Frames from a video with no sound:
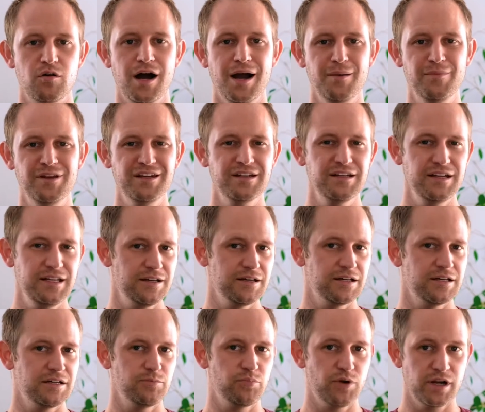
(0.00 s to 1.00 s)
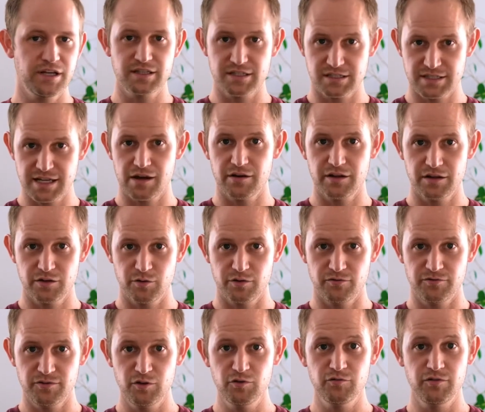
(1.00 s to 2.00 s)
I'm going to need to break this down into a
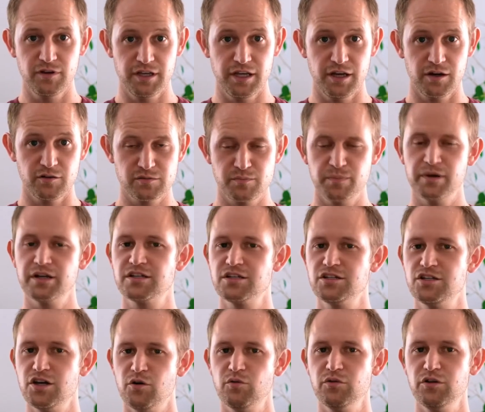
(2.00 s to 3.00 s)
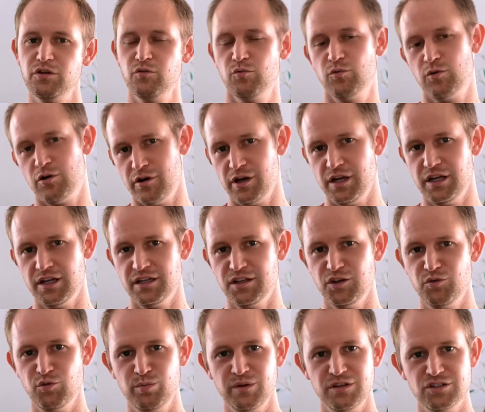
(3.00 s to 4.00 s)
few videos, but don't you worry, you
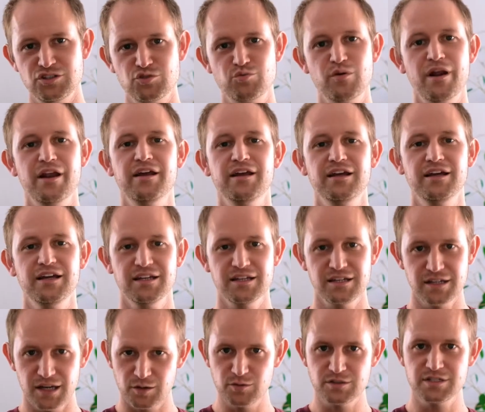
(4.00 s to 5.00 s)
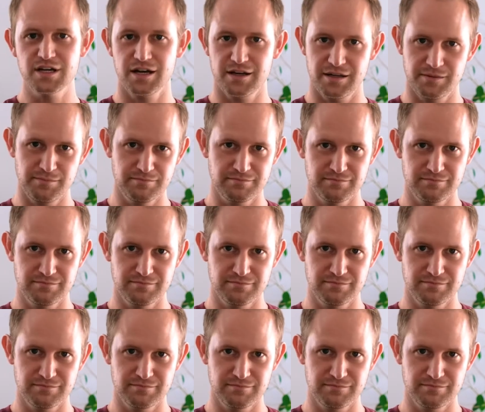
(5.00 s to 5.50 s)
will be shredding in no time.